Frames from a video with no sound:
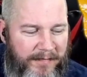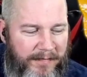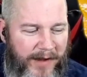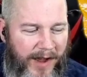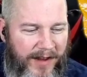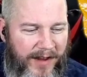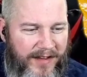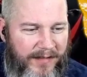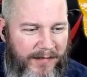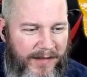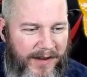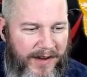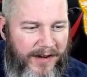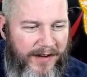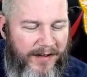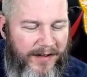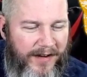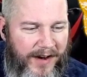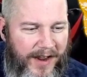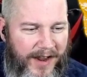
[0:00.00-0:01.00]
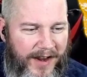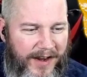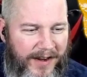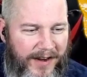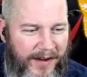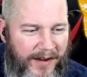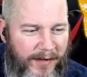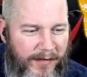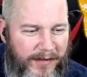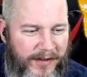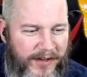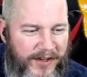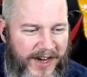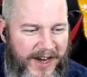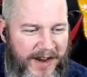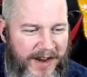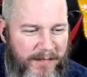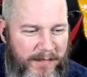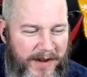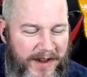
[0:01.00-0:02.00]
possibly cured egg yolk
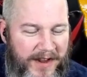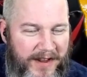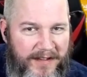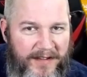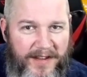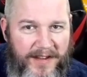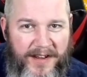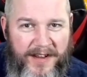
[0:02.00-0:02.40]
jam is